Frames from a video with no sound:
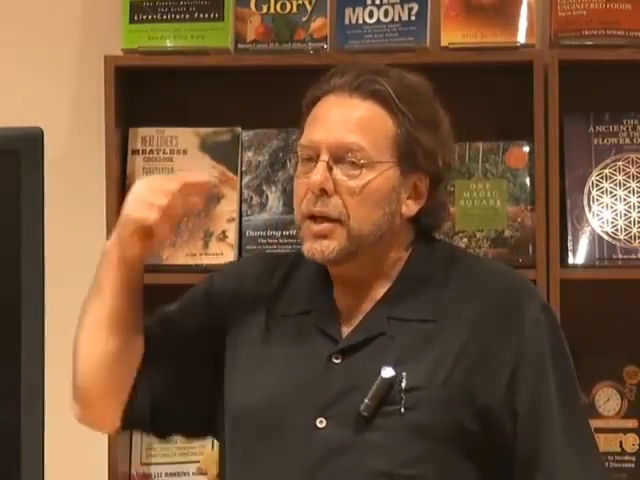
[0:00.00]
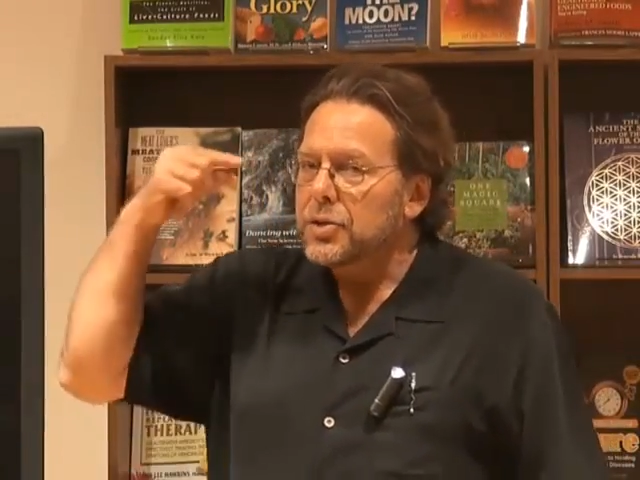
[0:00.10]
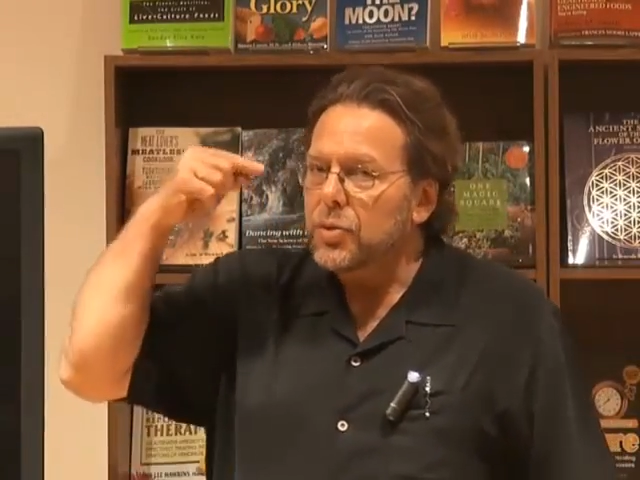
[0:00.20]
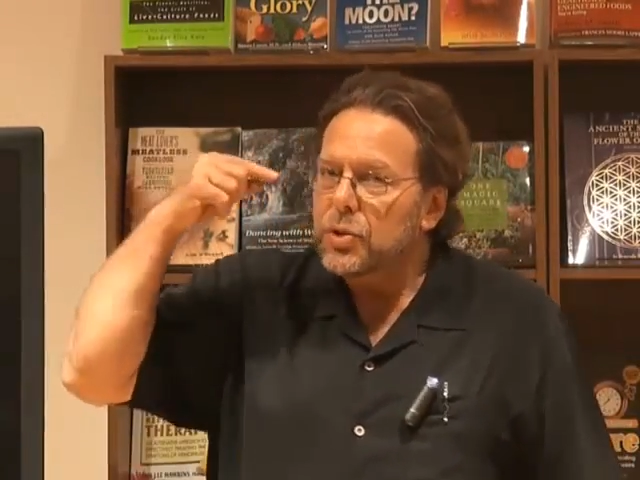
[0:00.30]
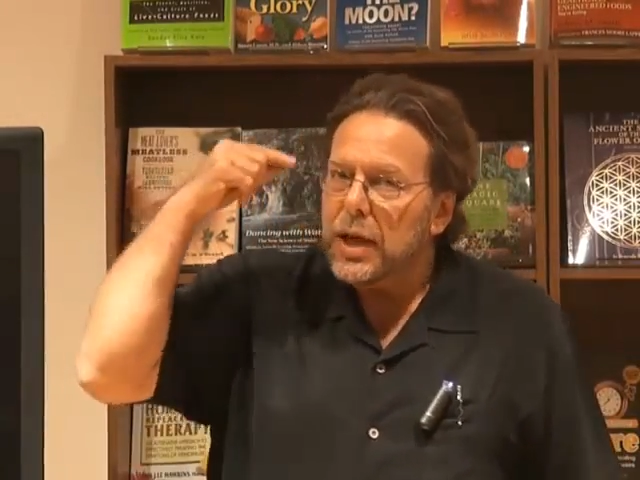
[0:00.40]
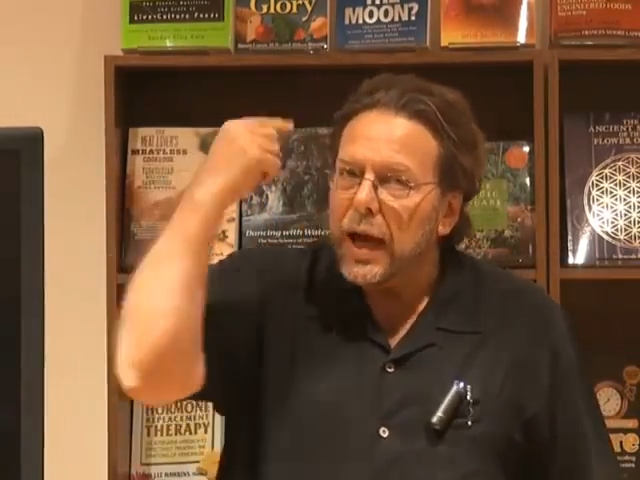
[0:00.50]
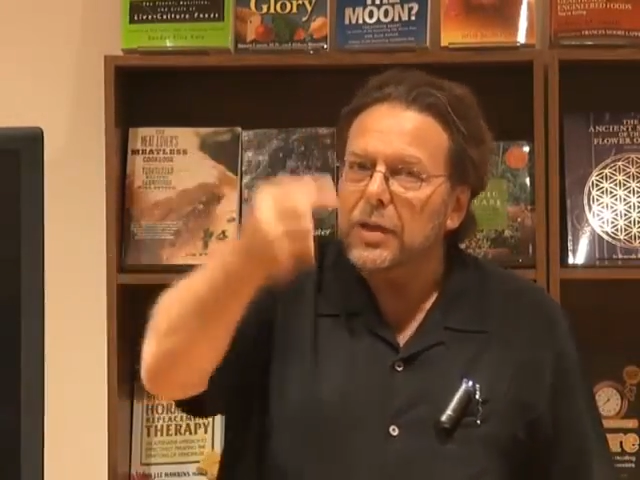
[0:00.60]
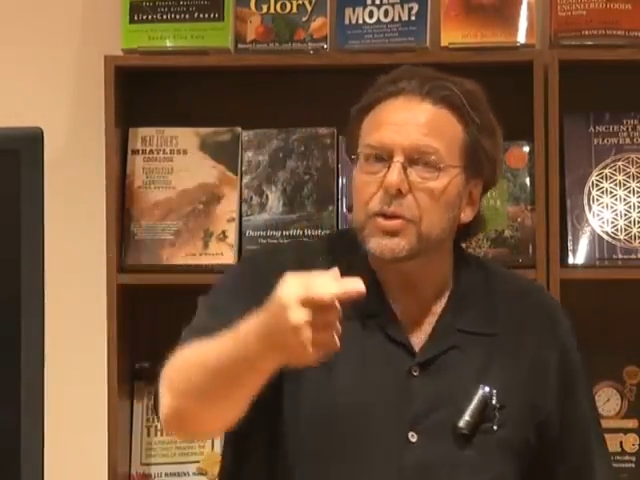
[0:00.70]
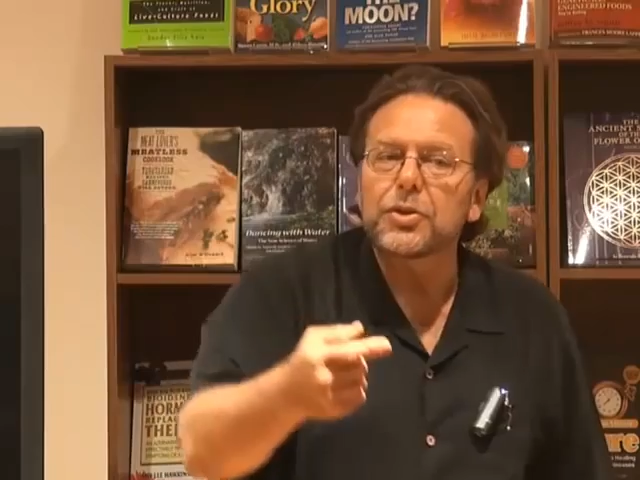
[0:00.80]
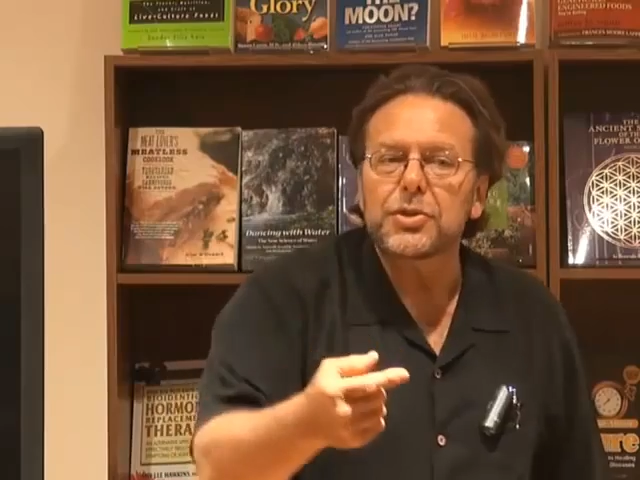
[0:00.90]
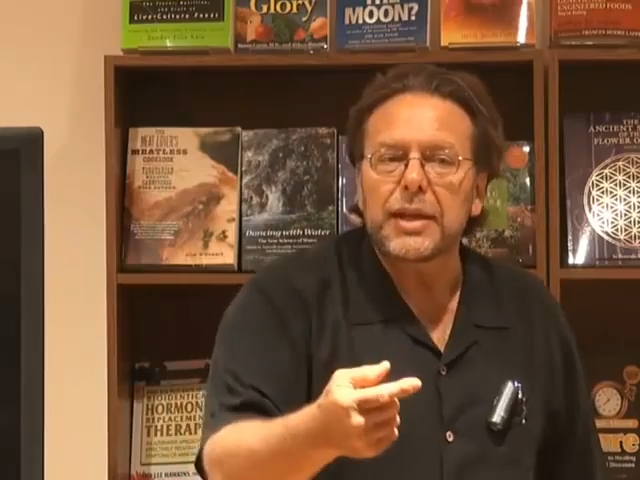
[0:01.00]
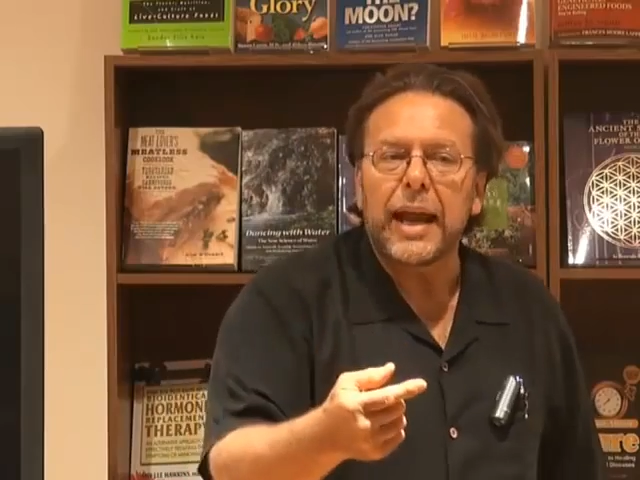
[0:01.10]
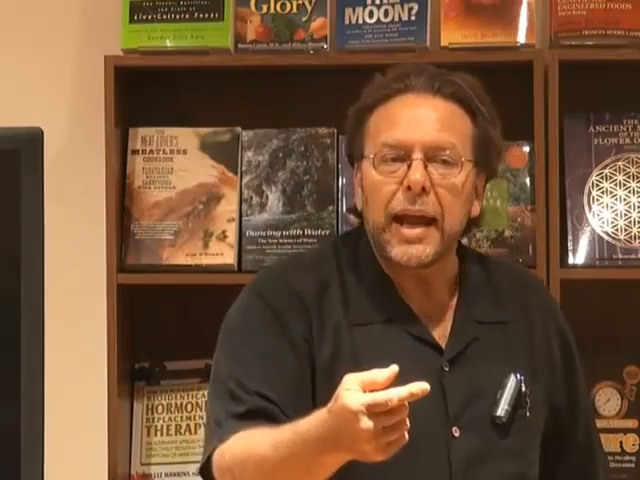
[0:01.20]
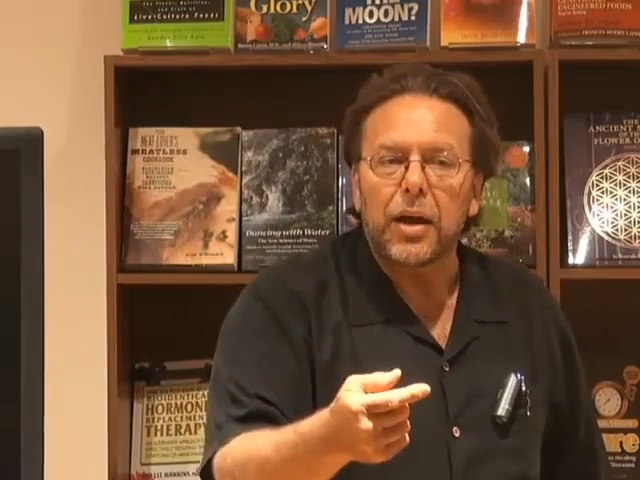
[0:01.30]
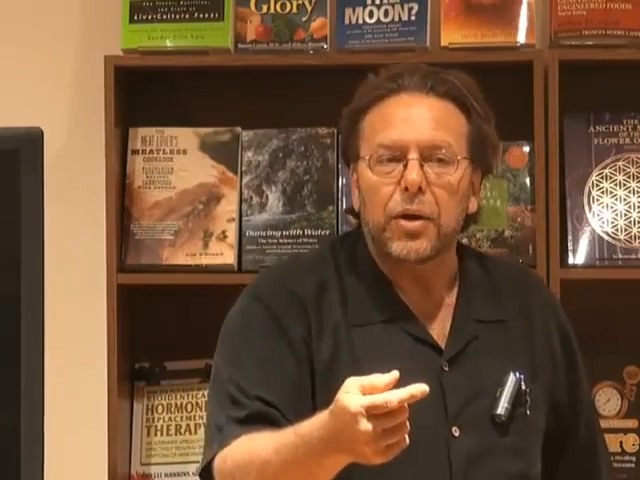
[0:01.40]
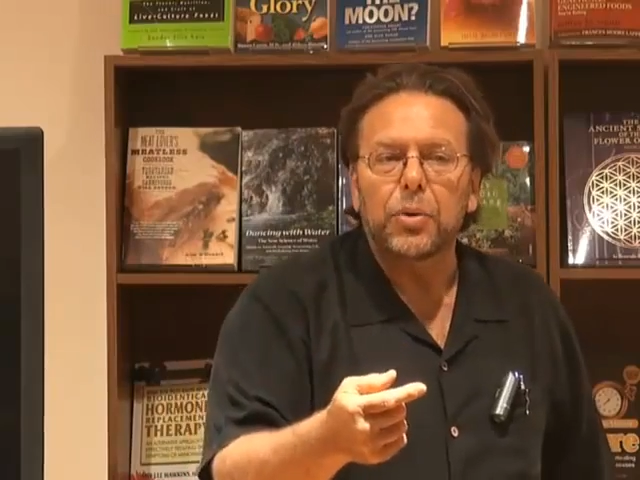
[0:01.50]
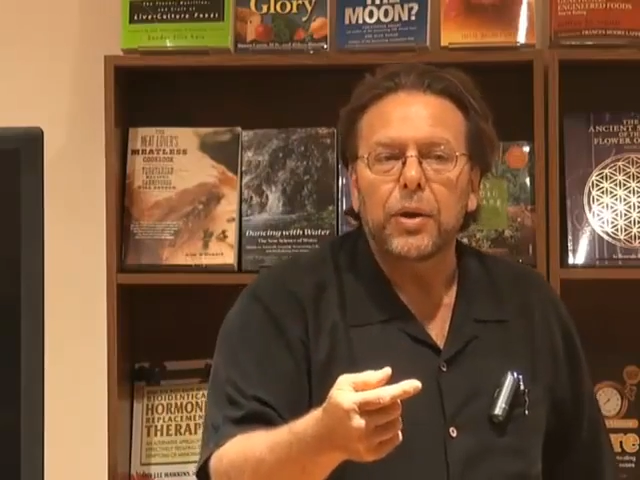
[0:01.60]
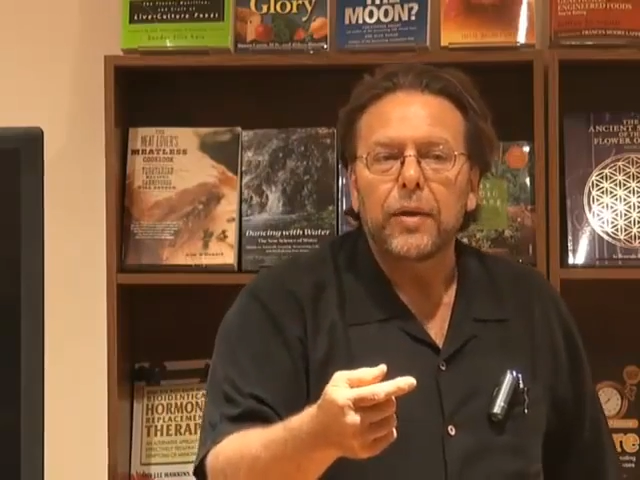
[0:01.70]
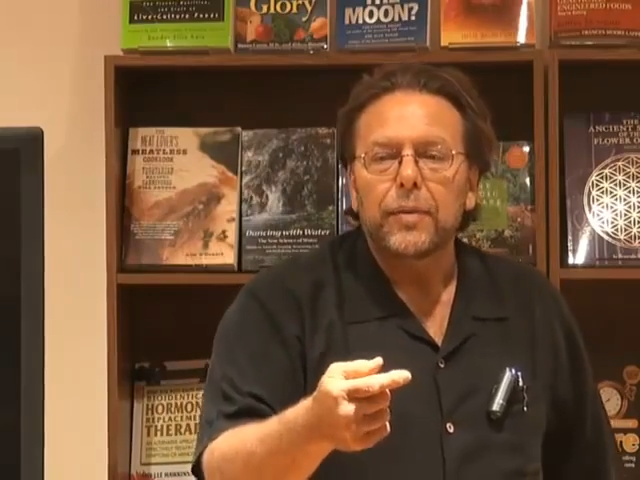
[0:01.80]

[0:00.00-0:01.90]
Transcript: So doctors now,